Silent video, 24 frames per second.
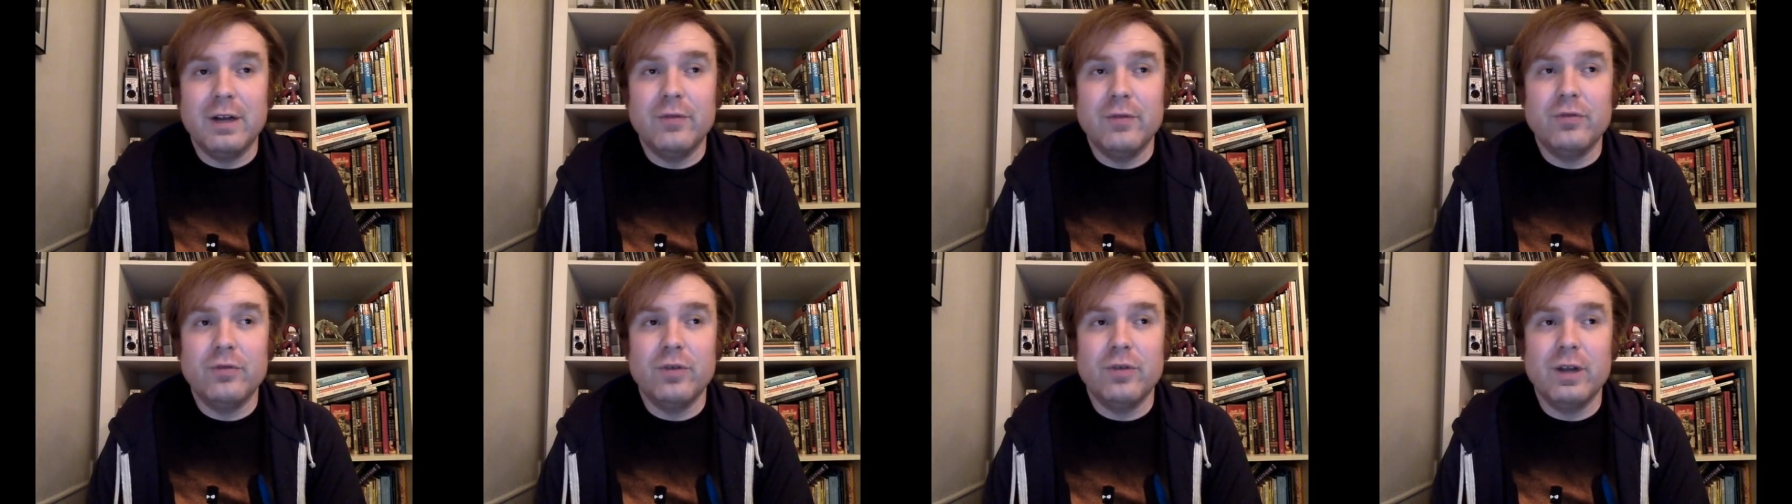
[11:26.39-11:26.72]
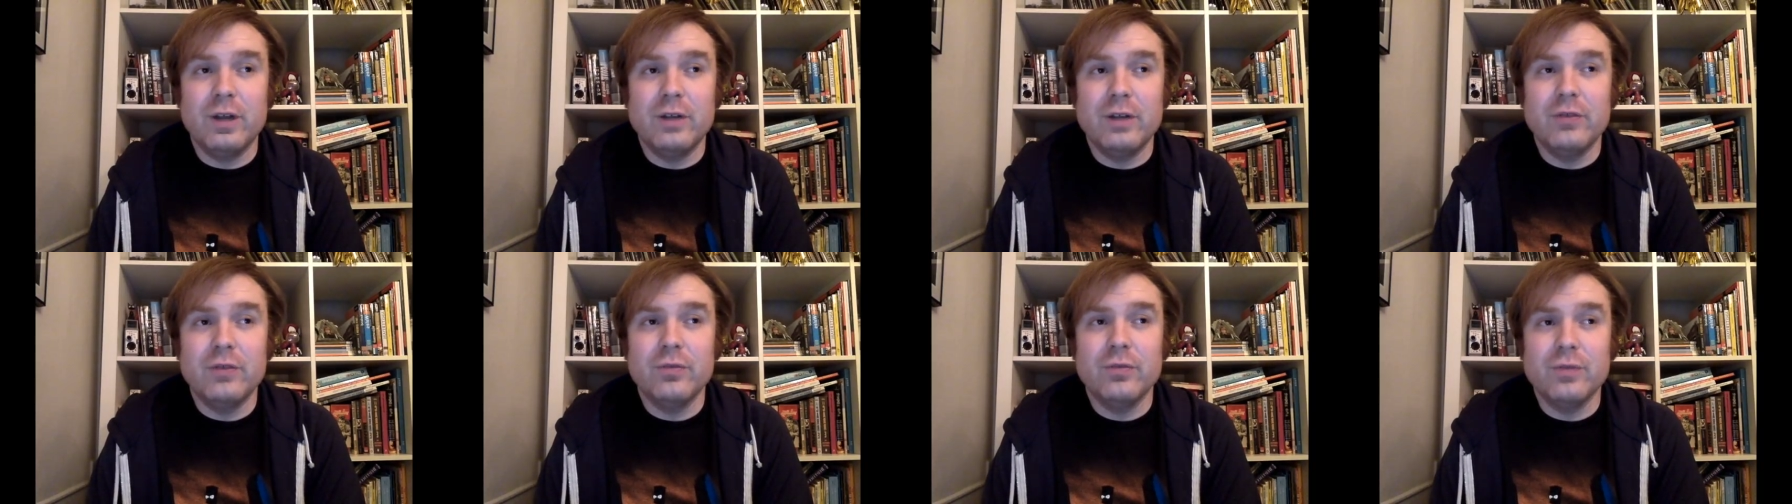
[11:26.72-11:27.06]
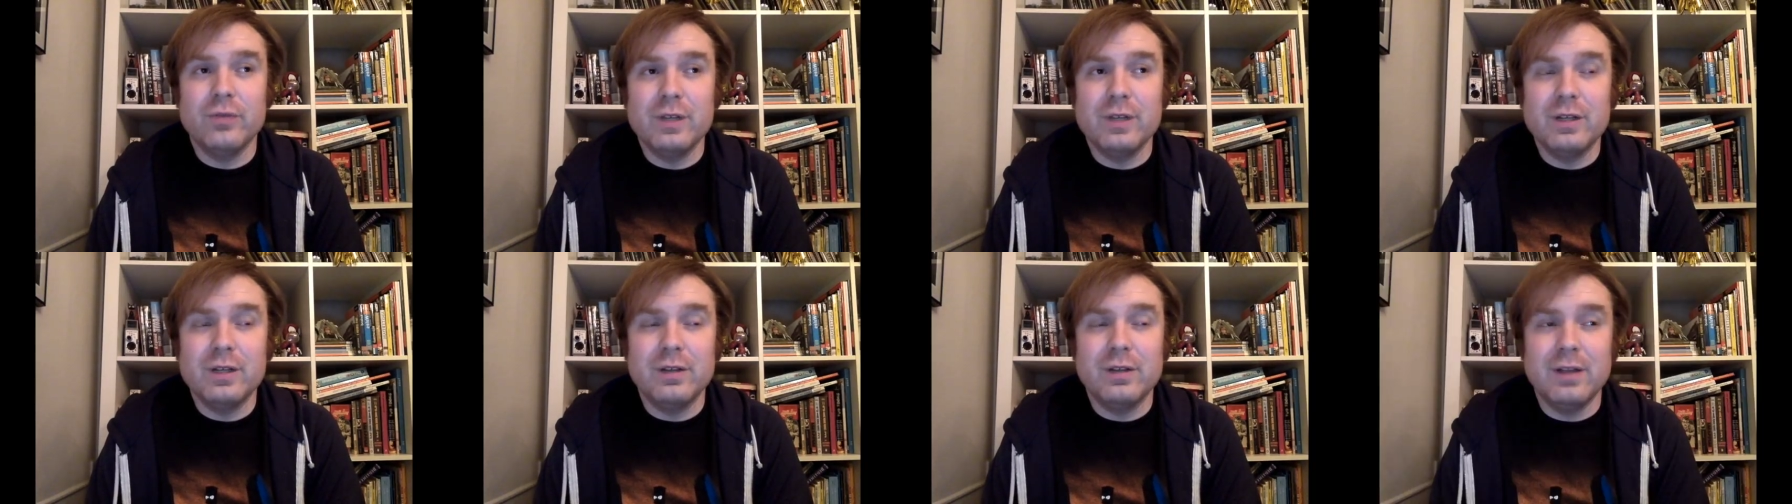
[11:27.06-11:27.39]
of trying to
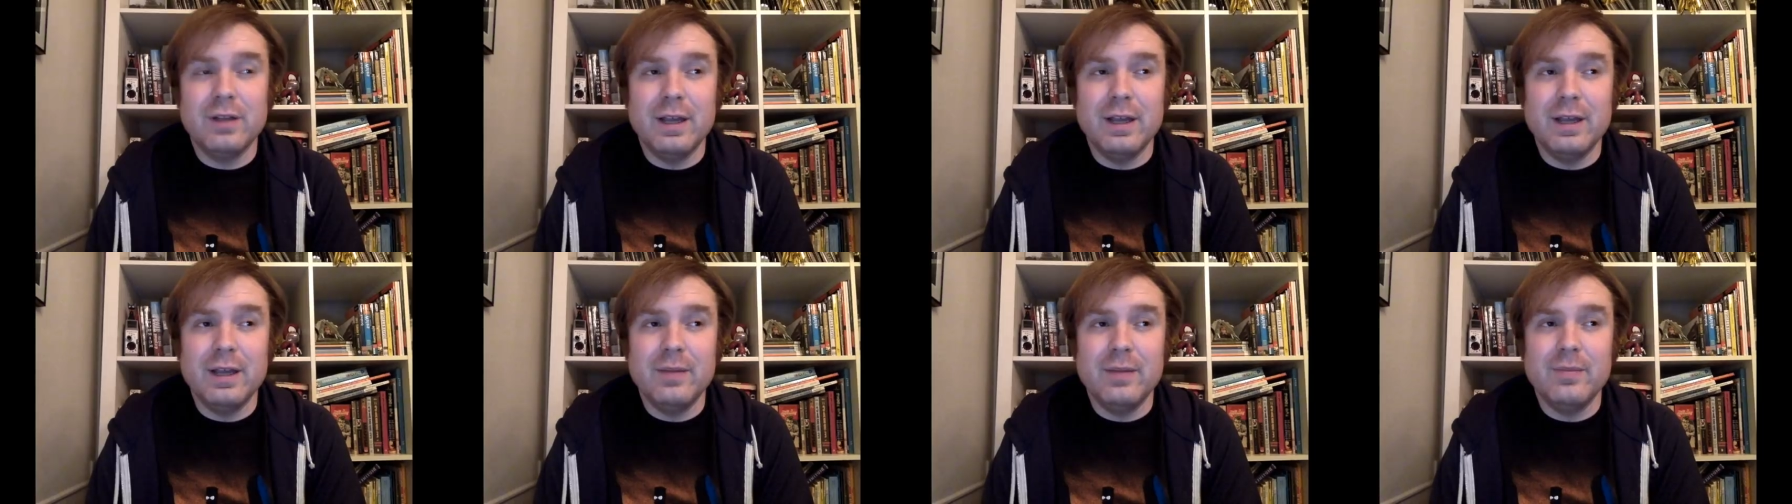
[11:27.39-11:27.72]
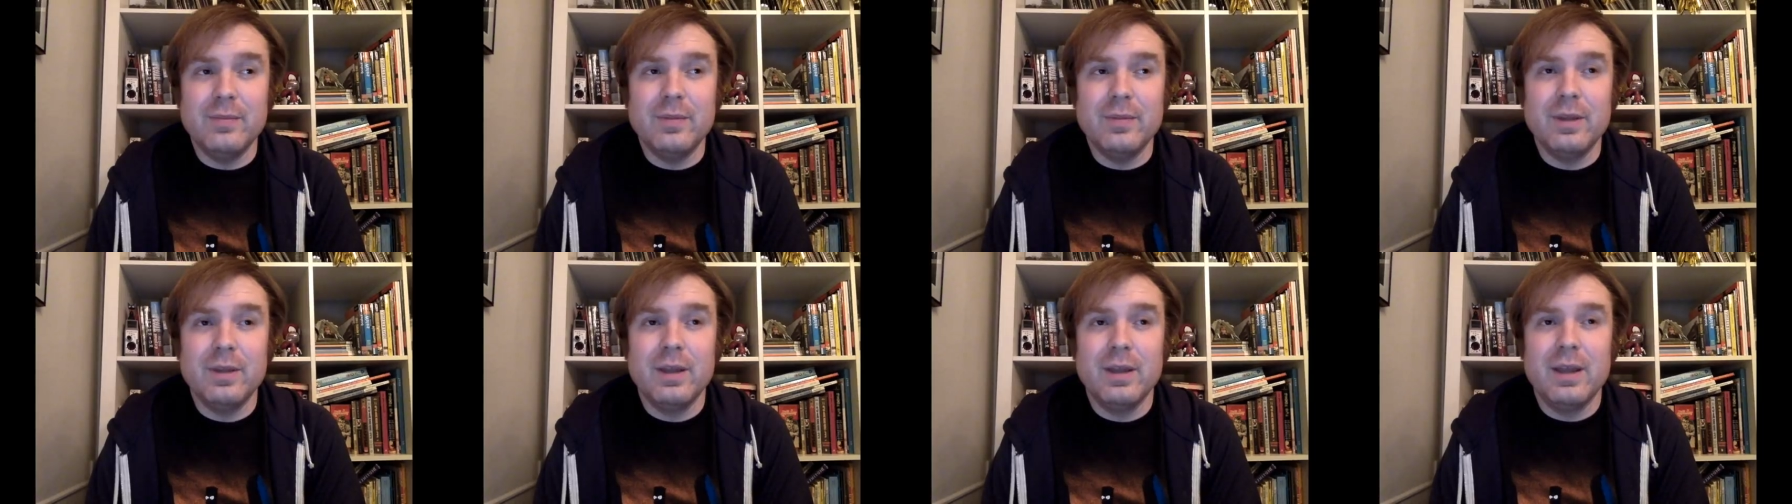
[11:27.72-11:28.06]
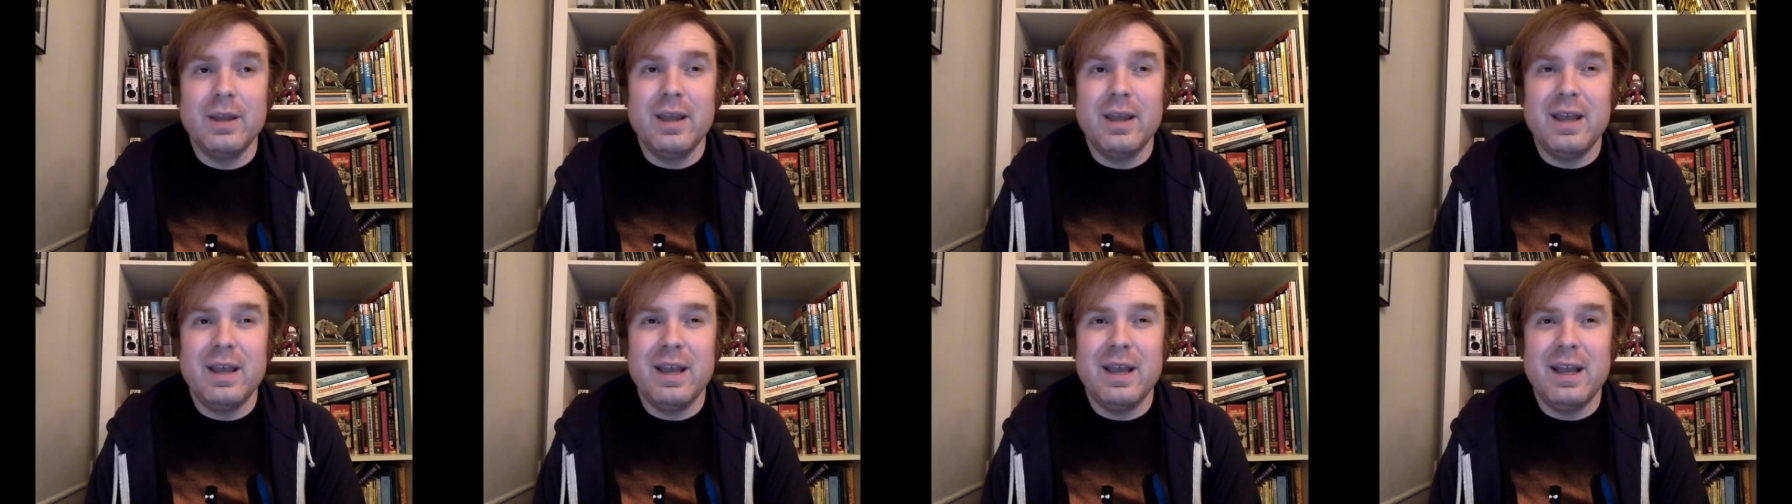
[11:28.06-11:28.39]
reclaim
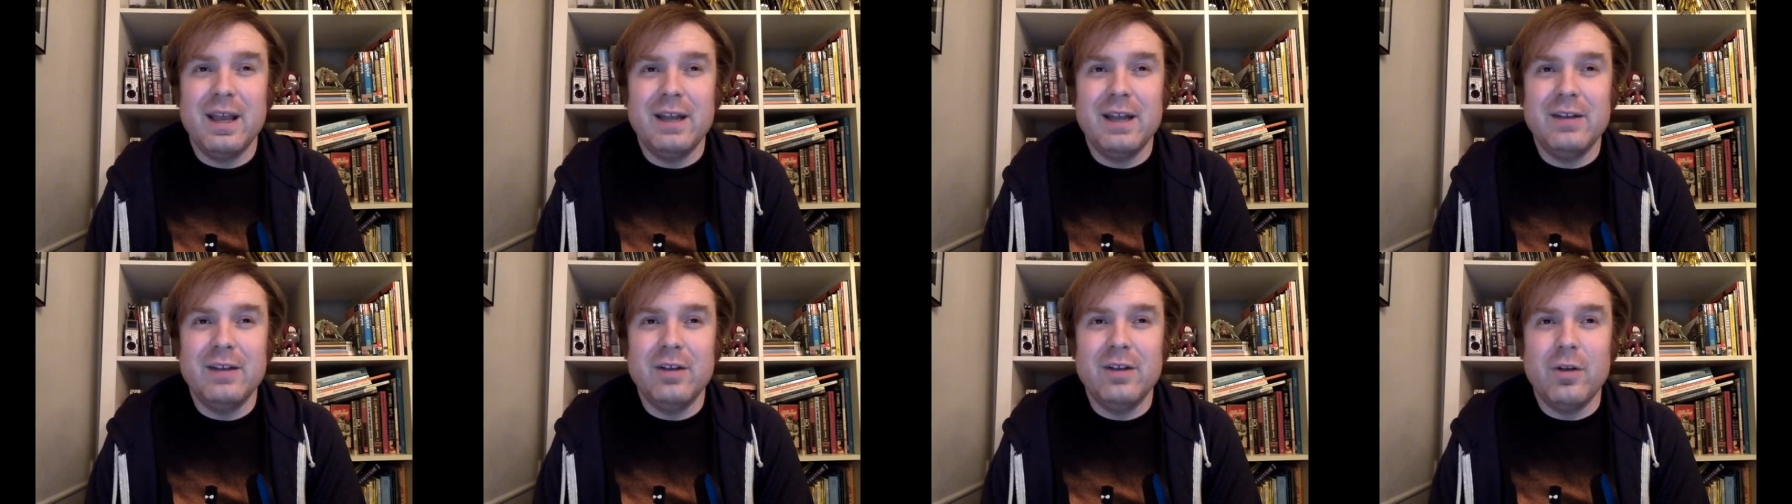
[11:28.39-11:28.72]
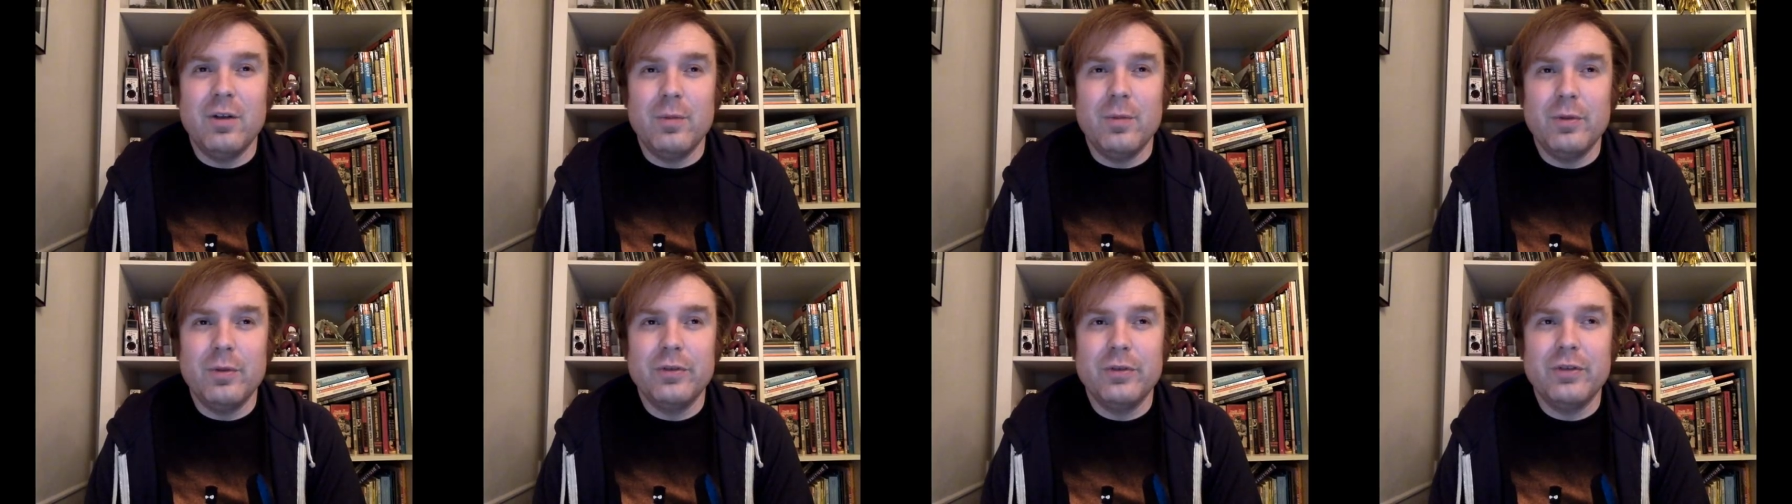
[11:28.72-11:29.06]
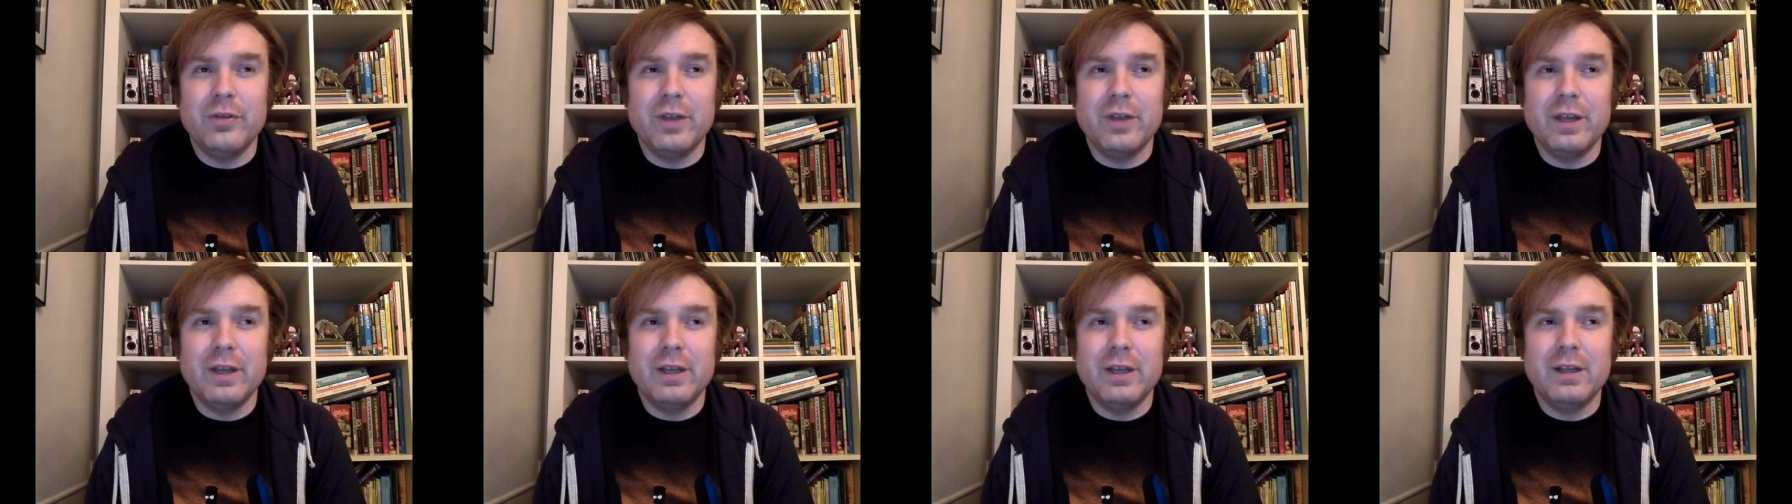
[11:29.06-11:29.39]
and almost
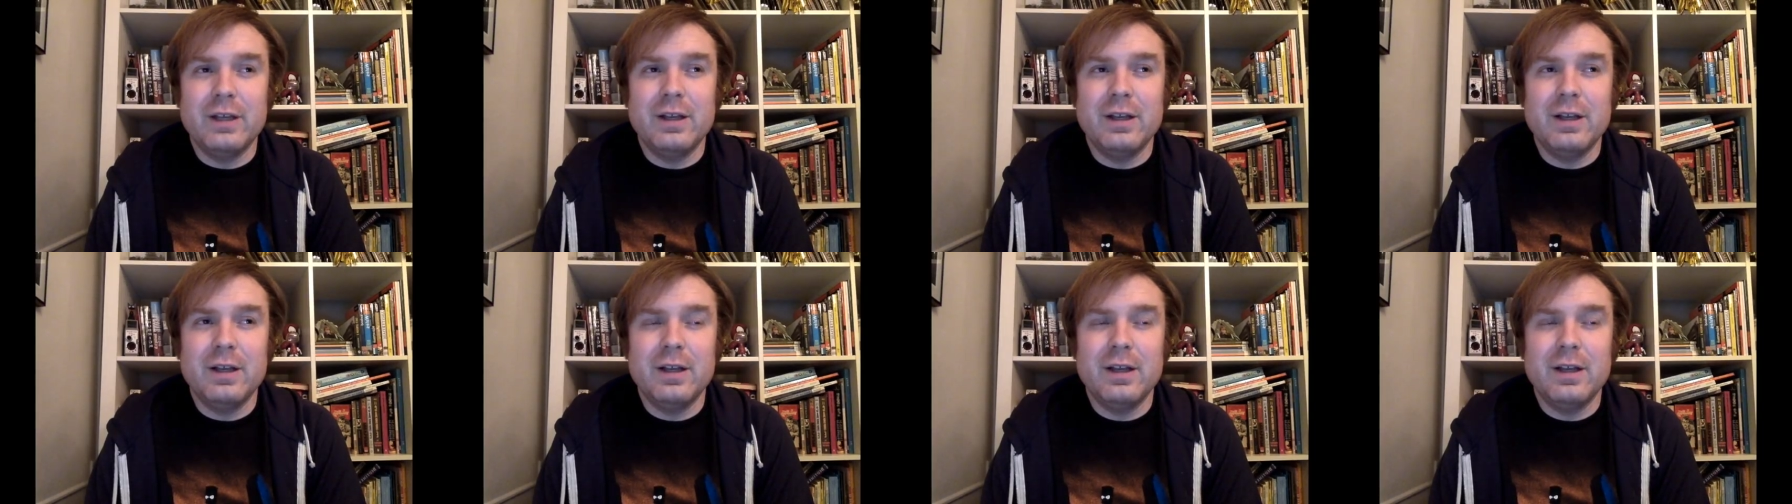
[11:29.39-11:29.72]
like